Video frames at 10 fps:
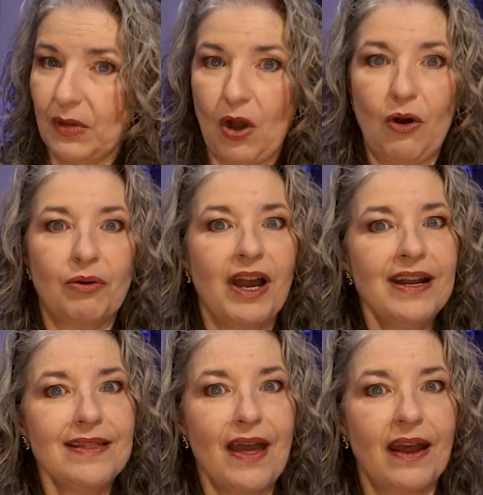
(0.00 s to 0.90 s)

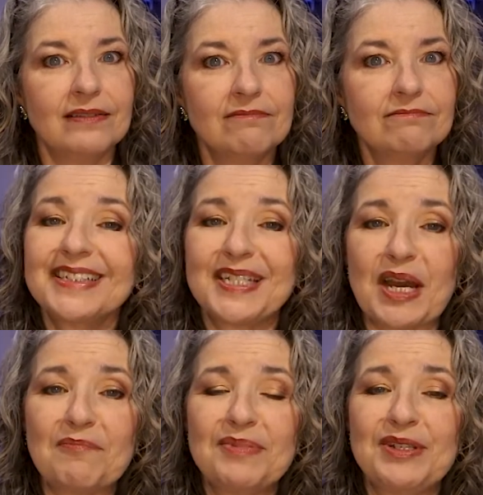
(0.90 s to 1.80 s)
Alrighty then.
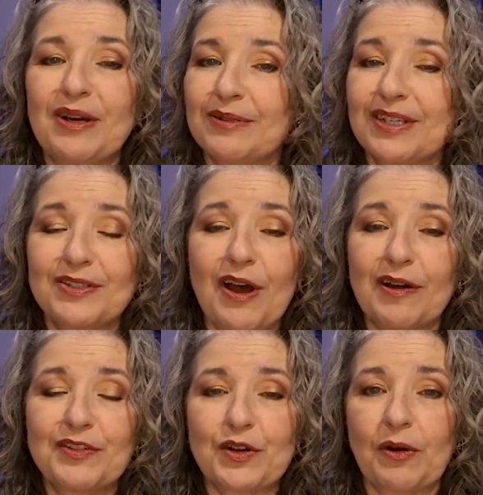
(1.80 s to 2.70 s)
Deb dozes
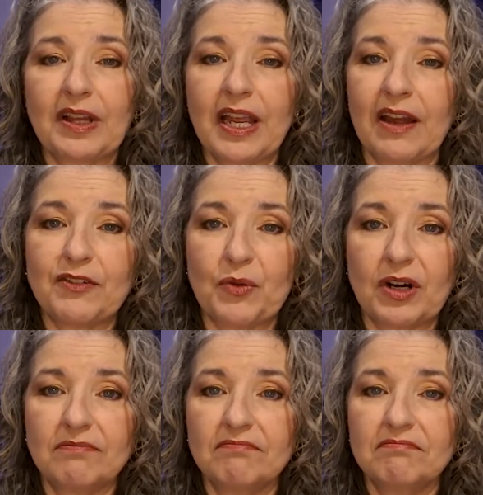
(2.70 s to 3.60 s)
off shortly
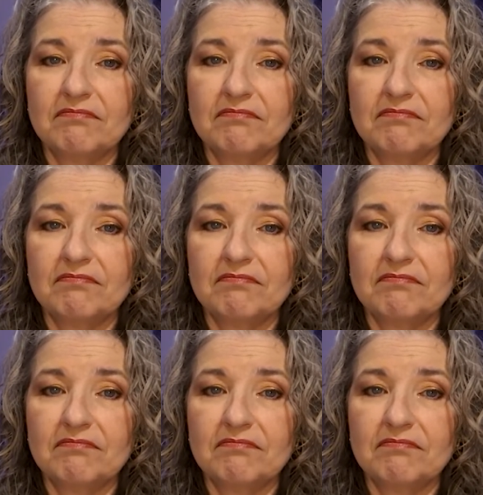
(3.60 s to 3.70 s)
afterward.